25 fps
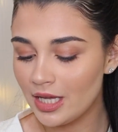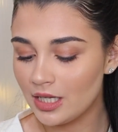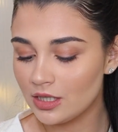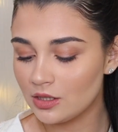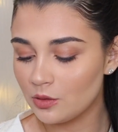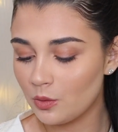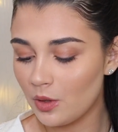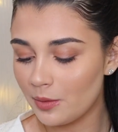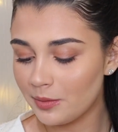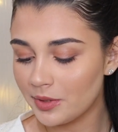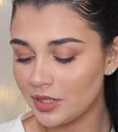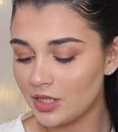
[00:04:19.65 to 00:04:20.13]

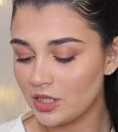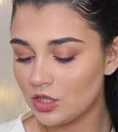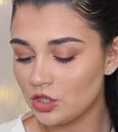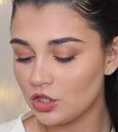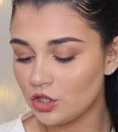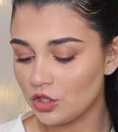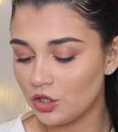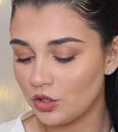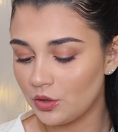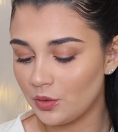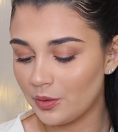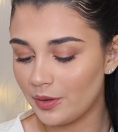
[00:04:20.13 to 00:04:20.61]
So what I'm going
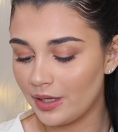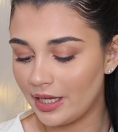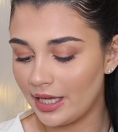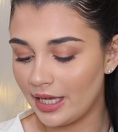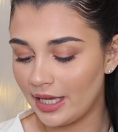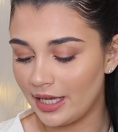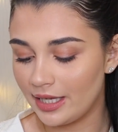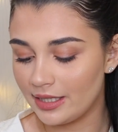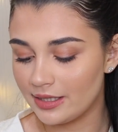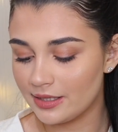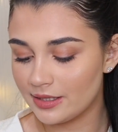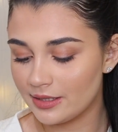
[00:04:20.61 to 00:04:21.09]
to do
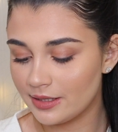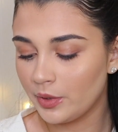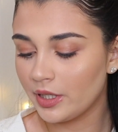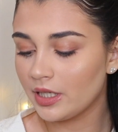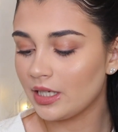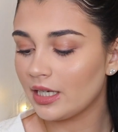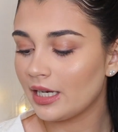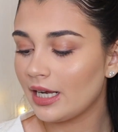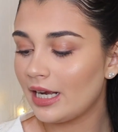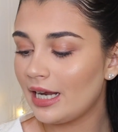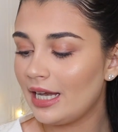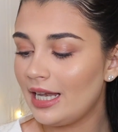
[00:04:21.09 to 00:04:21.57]
is, we're
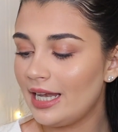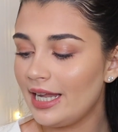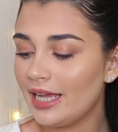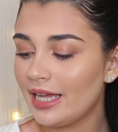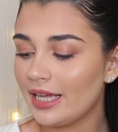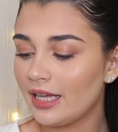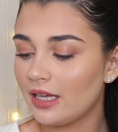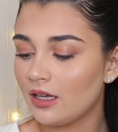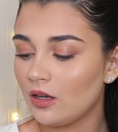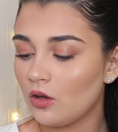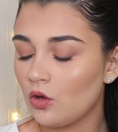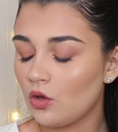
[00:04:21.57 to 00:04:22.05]
going to
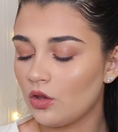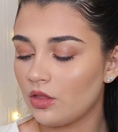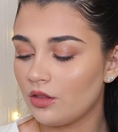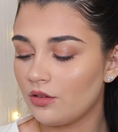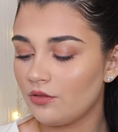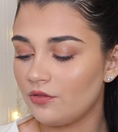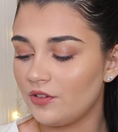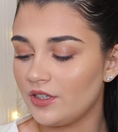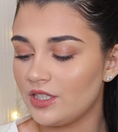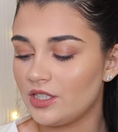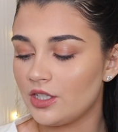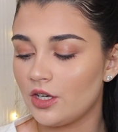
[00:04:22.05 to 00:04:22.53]
click on
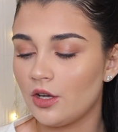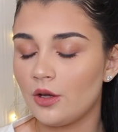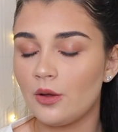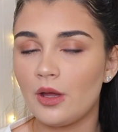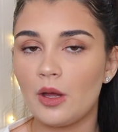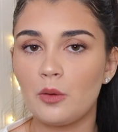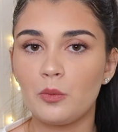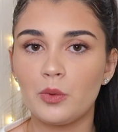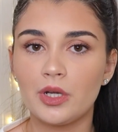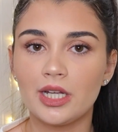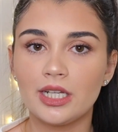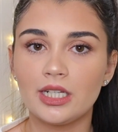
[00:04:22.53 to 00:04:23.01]
the video
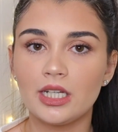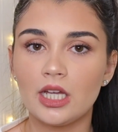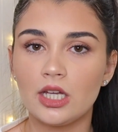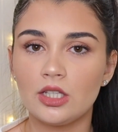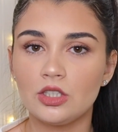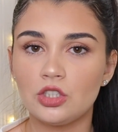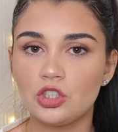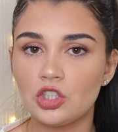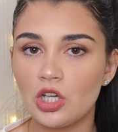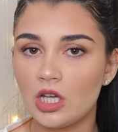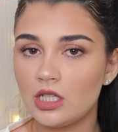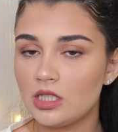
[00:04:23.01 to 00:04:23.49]
and we're going to
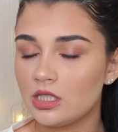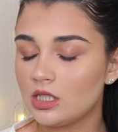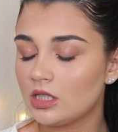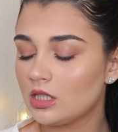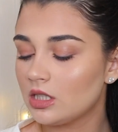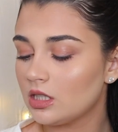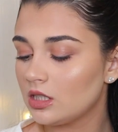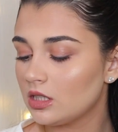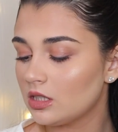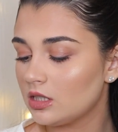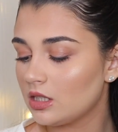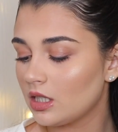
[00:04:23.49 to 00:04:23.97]

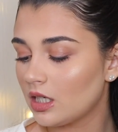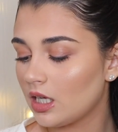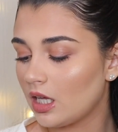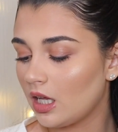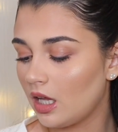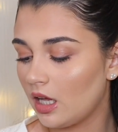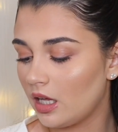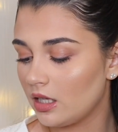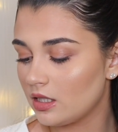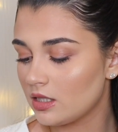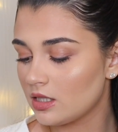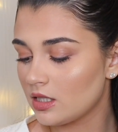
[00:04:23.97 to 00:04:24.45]
adjust the
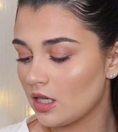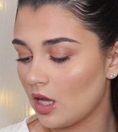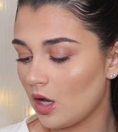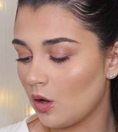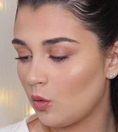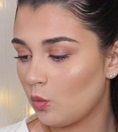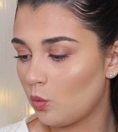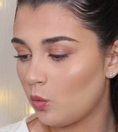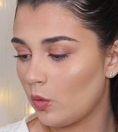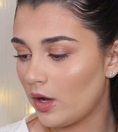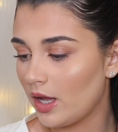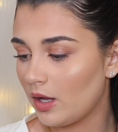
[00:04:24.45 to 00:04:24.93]

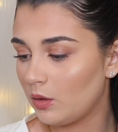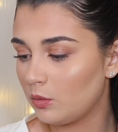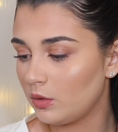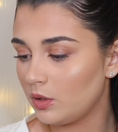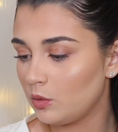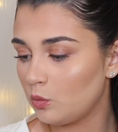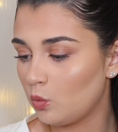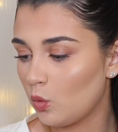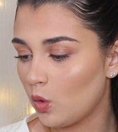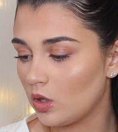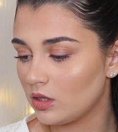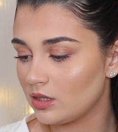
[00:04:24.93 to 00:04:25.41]
cursor where
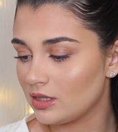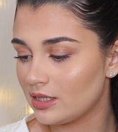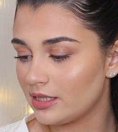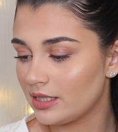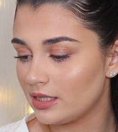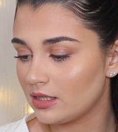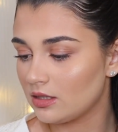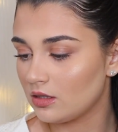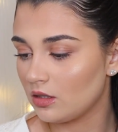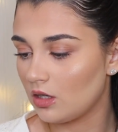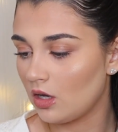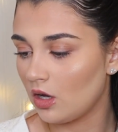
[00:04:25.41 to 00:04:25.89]
we want
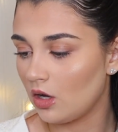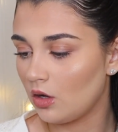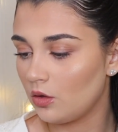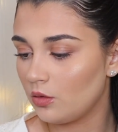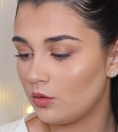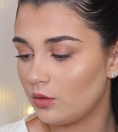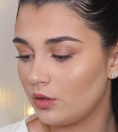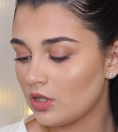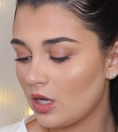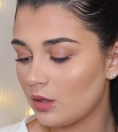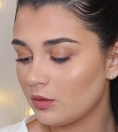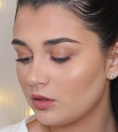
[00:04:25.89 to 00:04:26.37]
it to
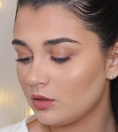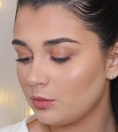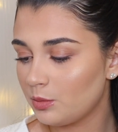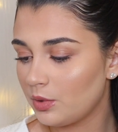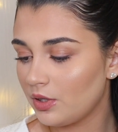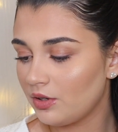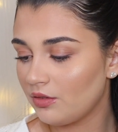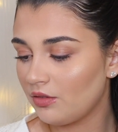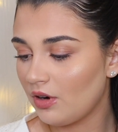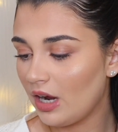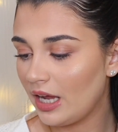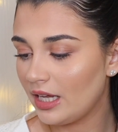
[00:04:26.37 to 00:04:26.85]
go. So I'm going to
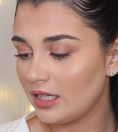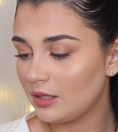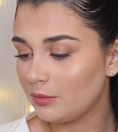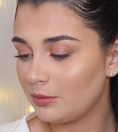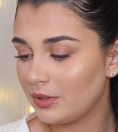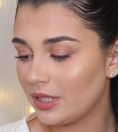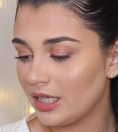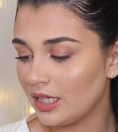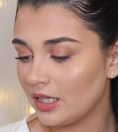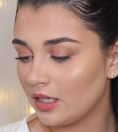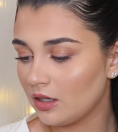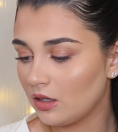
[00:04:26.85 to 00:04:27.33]
put it right at the
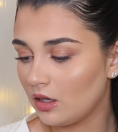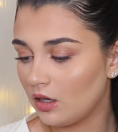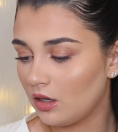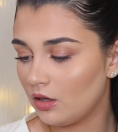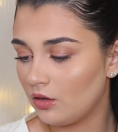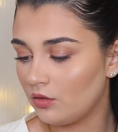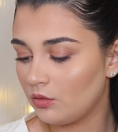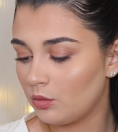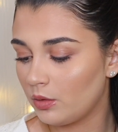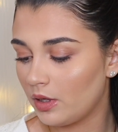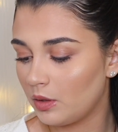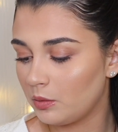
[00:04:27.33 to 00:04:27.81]
beginning
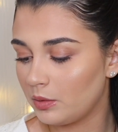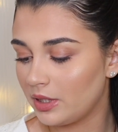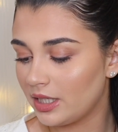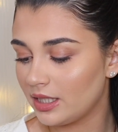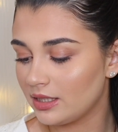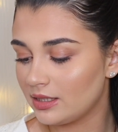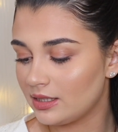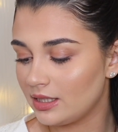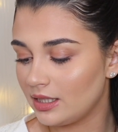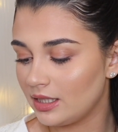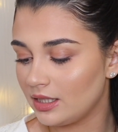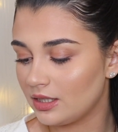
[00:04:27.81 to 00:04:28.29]
of where we
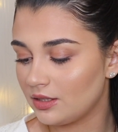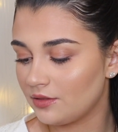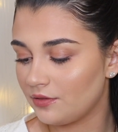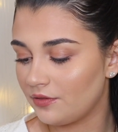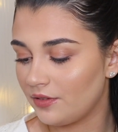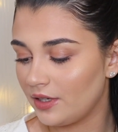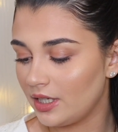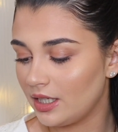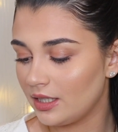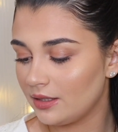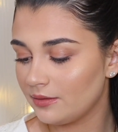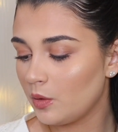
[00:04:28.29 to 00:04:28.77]
can see his
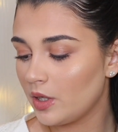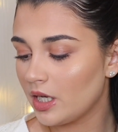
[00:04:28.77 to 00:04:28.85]
feet.